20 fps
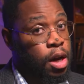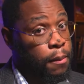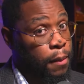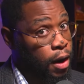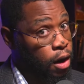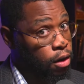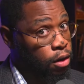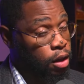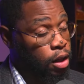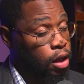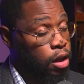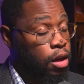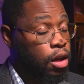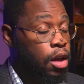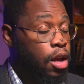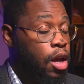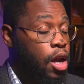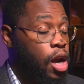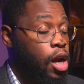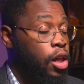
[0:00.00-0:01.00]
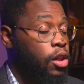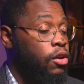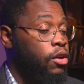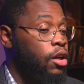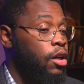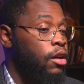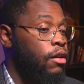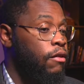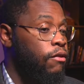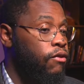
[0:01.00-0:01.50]
and apparently,
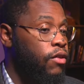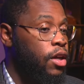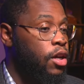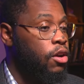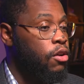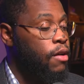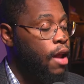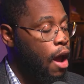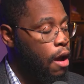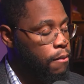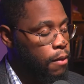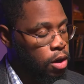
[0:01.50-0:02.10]
including Vigano now.